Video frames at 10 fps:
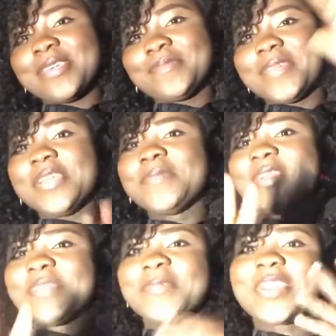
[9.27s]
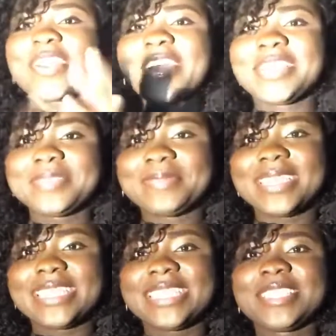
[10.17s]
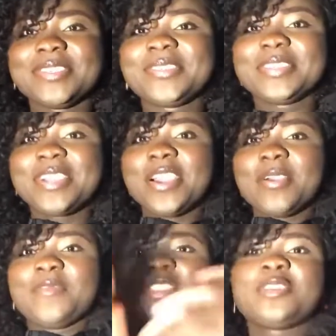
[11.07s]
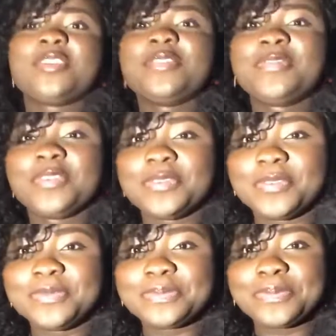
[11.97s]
merry merry merry christmas so i'm wishing all of you